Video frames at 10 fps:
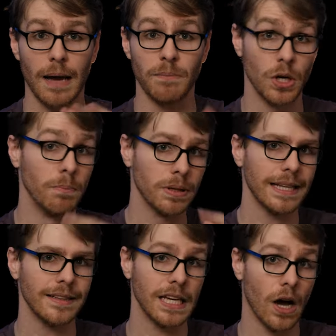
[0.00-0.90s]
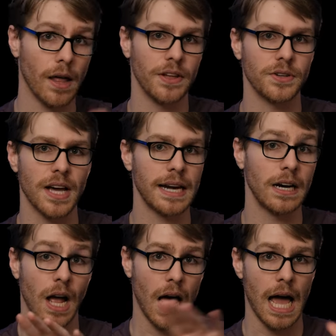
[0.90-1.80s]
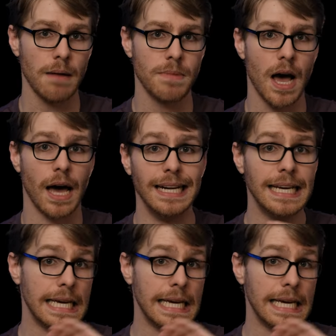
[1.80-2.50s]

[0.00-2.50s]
I'm completely on their side here, I'm not.